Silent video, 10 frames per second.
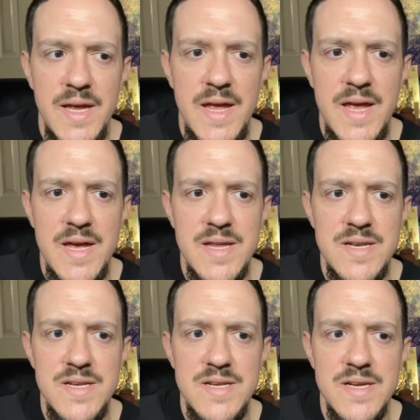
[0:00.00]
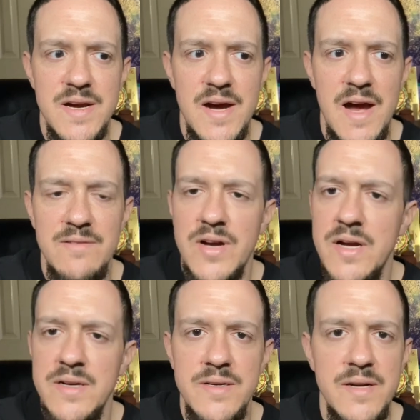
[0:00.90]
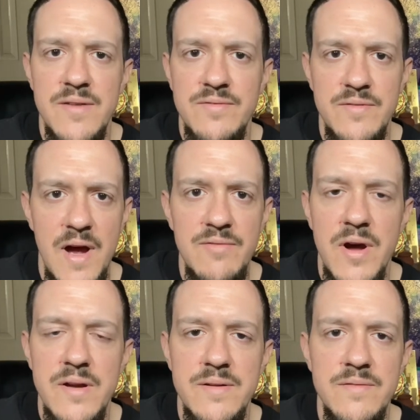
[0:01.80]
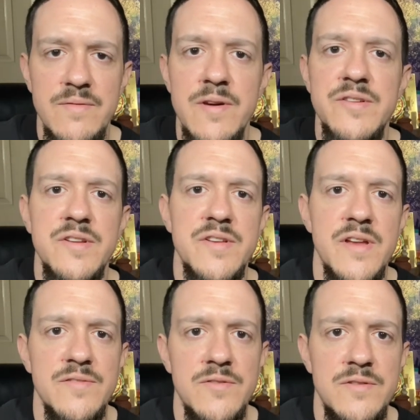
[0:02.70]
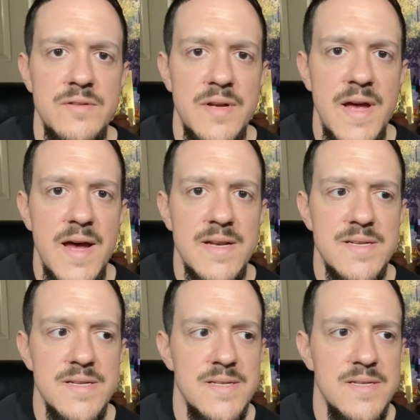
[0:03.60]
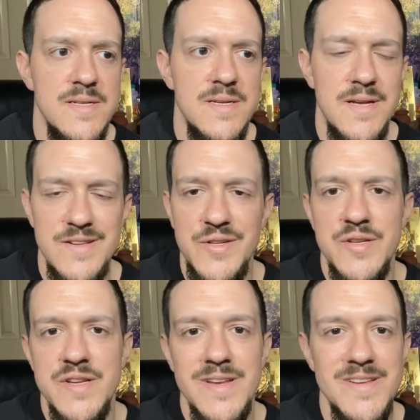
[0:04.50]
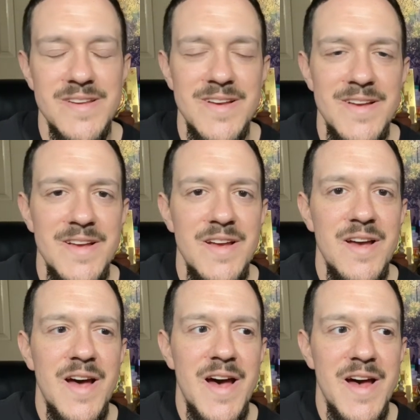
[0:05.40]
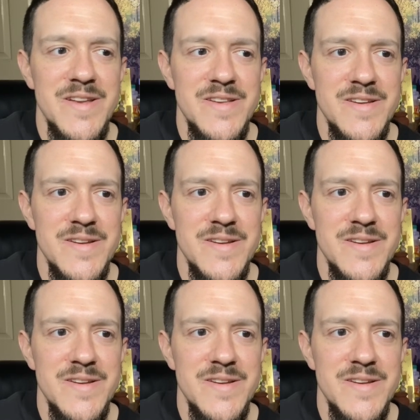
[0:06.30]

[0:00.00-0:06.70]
And I've gotten, I've, I've gotten very successful at, that's a good sentence, at